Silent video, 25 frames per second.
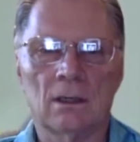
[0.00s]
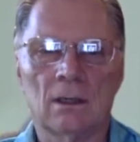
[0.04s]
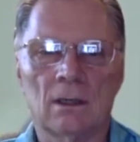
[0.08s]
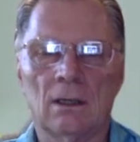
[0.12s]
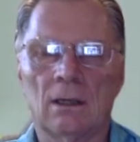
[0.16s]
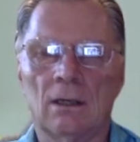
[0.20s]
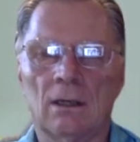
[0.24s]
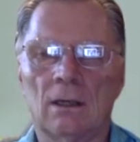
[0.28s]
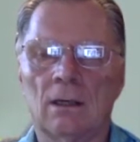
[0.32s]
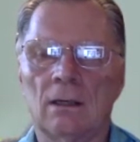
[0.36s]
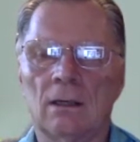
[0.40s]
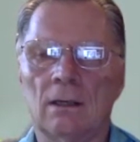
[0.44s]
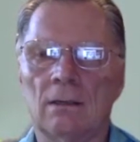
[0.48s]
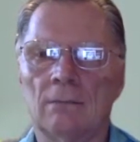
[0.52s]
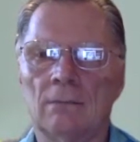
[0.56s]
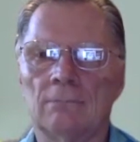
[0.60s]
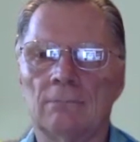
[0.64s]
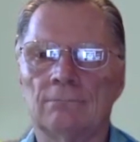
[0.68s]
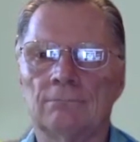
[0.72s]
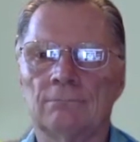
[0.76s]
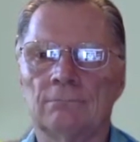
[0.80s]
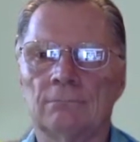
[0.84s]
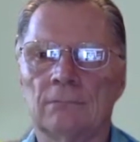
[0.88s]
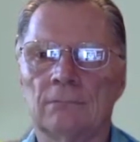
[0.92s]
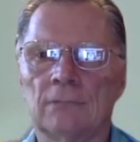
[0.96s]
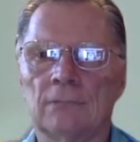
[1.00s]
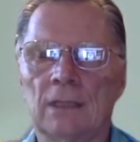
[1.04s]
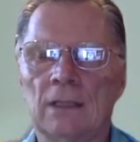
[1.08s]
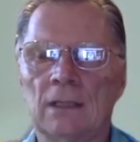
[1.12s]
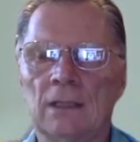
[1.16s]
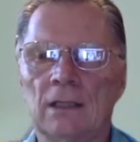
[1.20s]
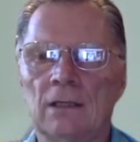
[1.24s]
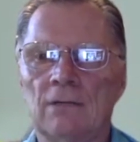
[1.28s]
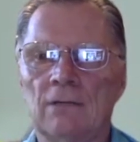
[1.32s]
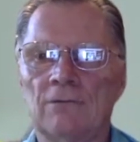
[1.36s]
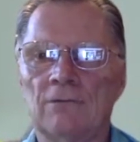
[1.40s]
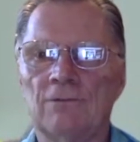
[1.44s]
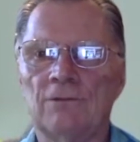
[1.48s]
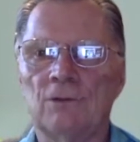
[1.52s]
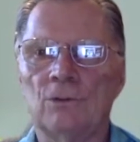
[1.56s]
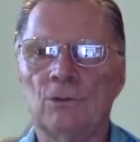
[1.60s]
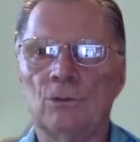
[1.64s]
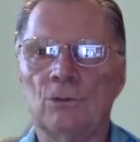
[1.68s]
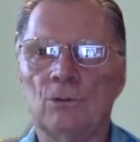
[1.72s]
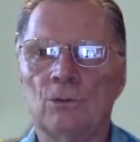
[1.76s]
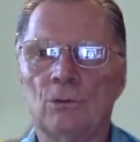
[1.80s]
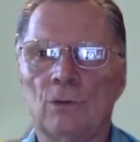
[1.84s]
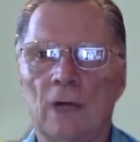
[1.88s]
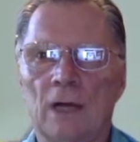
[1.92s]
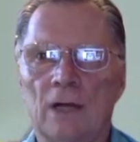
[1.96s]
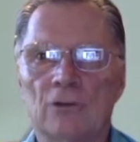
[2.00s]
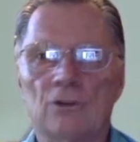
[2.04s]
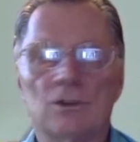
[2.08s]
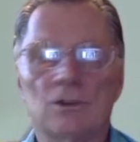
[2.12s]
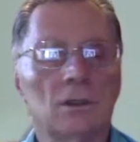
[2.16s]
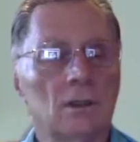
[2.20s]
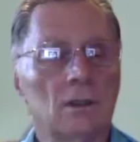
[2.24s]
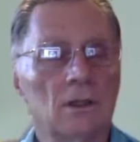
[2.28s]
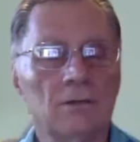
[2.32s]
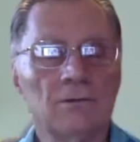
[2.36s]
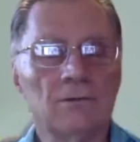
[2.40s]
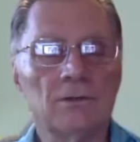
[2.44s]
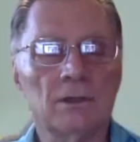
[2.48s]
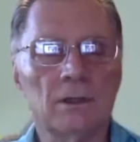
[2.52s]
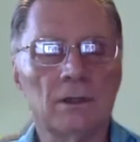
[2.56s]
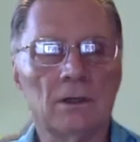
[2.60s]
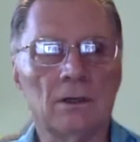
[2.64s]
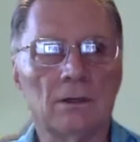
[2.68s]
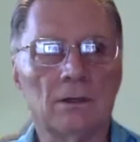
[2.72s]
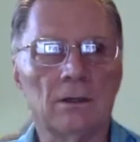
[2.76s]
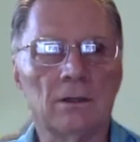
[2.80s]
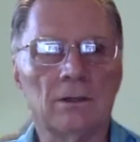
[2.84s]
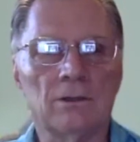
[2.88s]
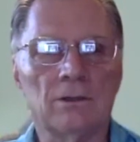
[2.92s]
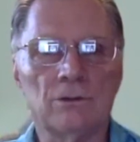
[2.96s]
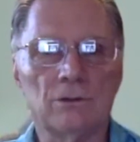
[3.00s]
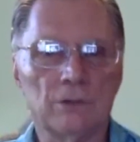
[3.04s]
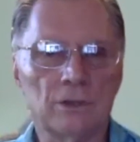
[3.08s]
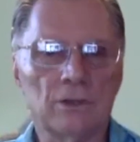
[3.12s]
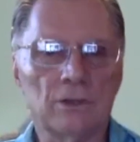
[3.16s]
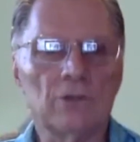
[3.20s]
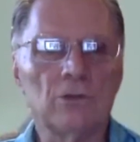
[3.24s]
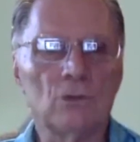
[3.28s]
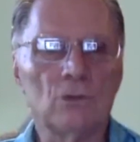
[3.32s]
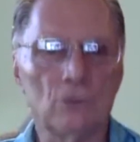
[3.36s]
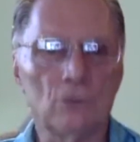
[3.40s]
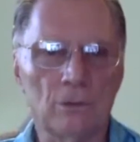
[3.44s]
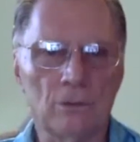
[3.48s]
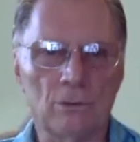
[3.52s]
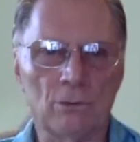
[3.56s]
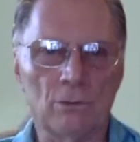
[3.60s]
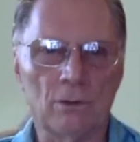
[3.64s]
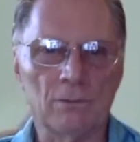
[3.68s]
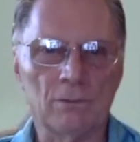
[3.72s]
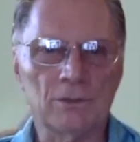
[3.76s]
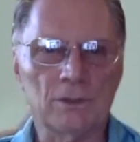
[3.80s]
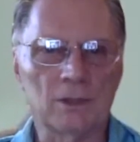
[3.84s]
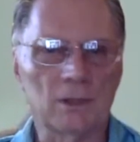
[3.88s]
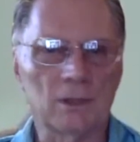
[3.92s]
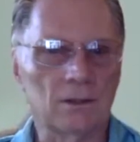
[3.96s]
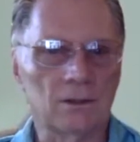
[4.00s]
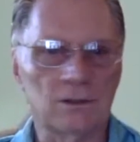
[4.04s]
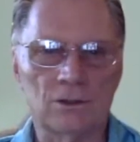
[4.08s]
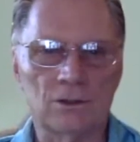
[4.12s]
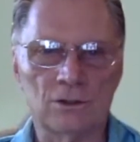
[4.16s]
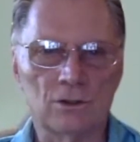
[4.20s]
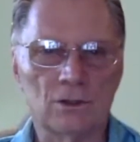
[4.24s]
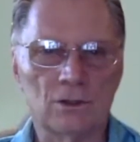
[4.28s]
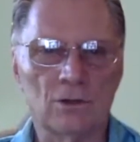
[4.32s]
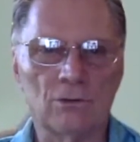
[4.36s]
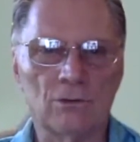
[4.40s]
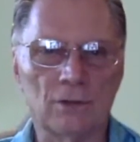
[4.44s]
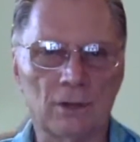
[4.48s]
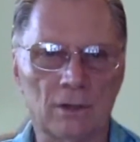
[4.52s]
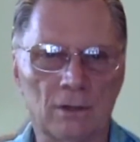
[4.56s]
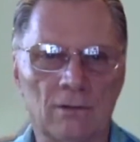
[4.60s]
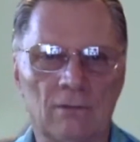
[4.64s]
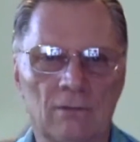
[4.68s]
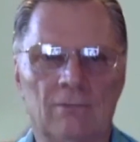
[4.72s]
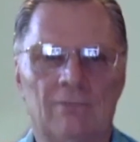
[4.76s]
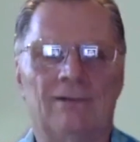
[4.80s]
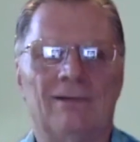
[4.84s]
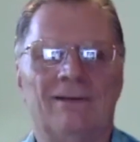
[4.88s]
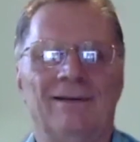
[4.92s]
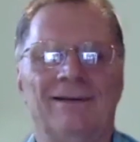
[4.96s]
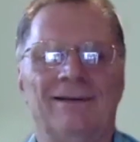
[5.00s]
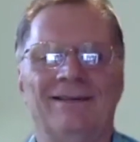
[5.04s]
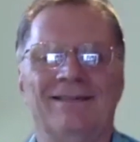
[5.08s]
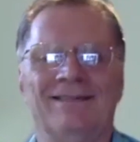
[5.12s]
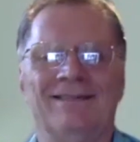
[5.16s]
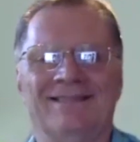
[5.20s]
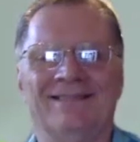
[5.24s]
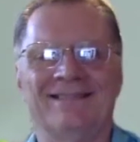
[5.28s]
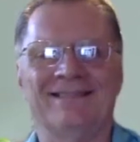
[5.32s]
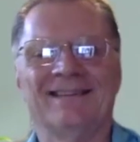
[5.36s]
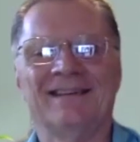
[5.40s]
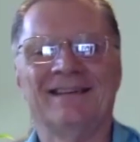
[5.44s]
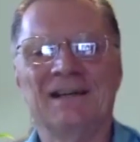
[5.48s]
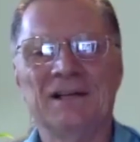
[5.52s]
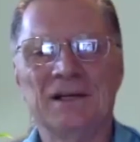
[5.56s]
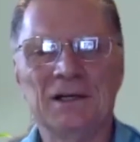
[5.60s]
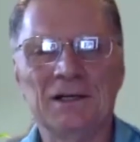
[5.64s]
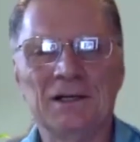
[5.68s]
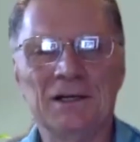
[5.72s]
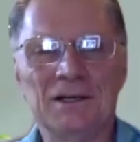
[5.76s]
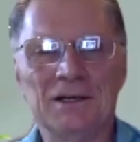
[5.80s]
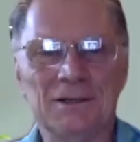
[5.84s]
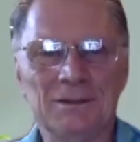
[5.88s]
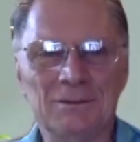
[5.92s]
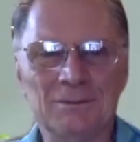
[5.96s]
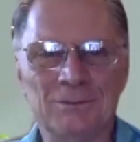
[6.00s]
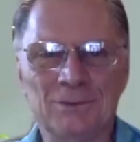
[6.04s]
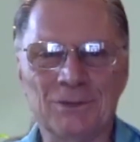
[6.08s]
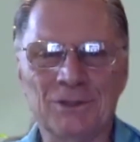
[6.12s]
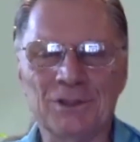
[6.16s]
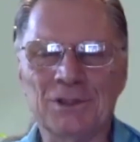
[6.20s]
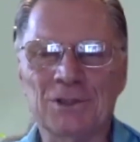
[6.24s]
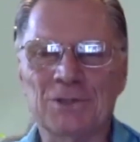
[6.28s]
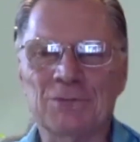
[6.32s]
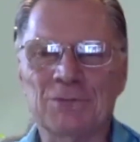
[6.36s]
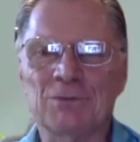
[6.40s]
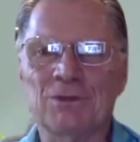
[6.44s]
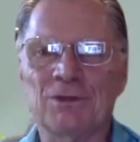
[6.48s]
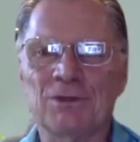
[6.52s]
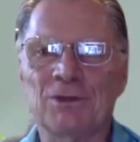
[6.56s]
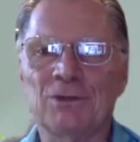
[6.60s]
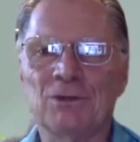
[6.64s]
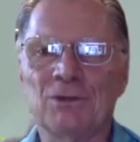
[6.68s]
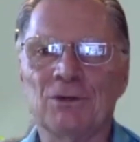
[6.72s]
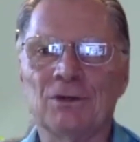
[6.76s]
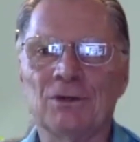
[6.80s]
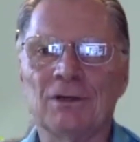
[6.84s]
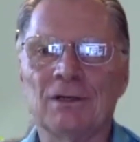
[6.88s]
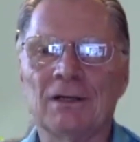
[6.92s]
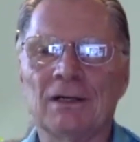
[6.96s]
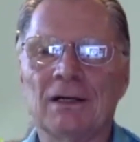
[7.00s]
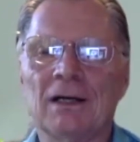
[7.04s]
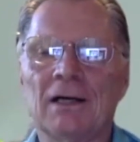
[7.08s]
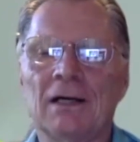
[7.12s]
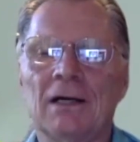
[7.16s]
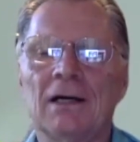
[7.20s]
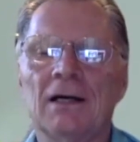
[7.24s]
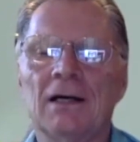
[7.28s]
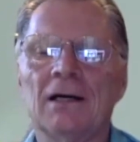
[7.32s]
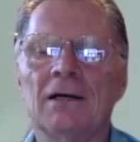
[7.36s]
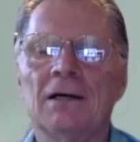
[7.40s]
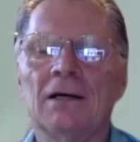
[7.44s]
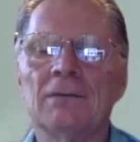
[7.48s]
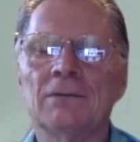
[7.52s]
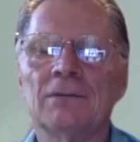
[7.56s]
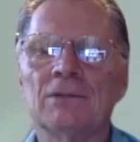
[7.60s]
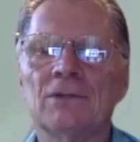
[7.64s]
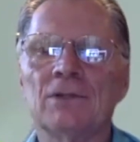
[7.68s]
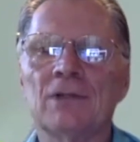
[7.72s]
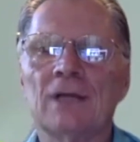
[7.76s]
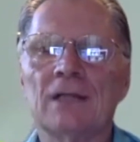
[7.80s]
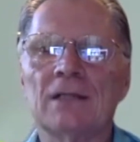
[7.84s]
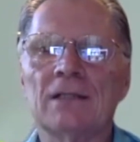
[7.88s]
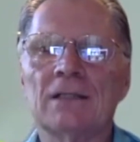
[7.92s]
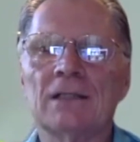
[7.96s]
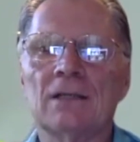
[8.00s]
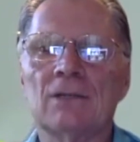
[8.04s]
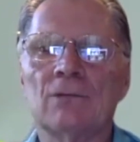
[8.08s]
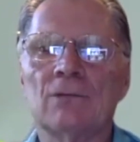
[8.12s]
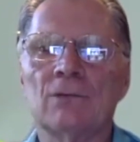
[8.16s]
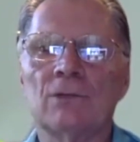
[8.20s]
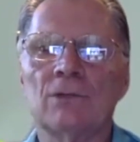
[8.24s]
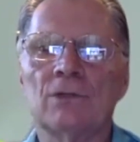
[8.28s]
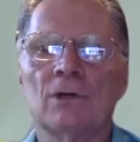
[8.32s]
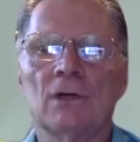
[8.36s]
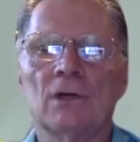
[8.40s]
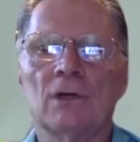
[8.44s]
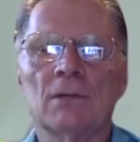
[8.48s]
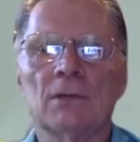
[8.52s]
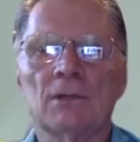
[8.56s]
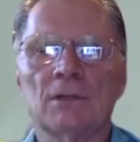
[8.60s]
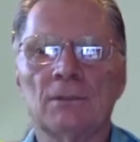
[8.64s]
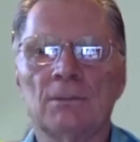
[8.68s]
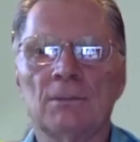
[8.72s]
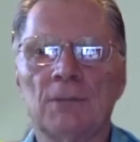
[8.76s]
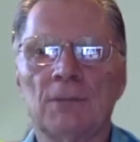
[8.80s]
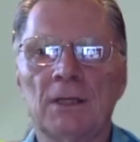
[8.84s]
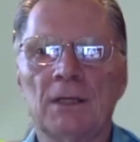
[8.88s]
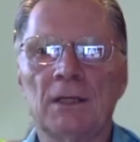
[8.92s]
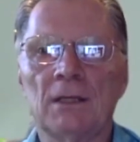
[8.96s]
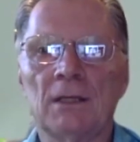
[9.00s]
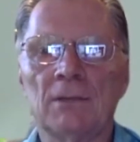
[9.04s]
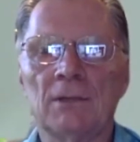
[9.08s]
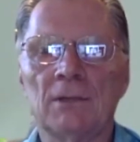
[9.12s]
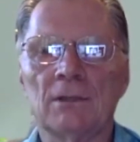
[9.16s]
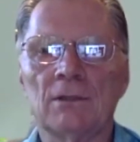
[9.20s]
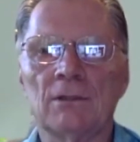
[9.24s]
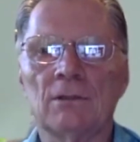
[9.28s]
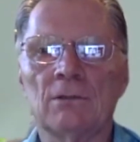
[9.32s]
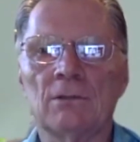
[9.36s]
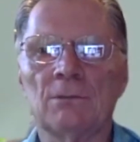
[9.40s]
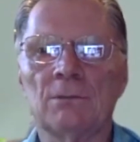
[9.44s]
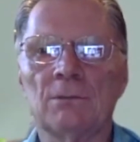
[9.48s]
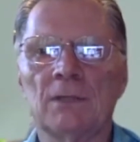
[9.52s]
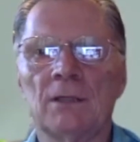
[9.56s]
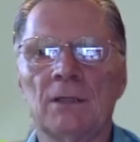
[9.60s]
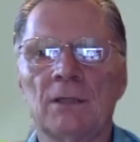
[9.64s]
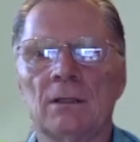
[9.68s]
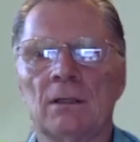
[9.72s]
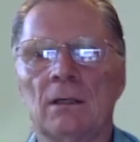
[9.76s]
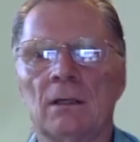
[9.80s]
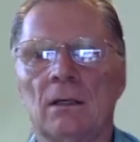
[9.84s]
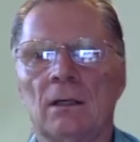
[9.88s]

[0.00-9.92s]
And then if you actually live in the area, you can ignore the website and just go there, which is pretty cool. So that said, we talked about the pandemic a little bit.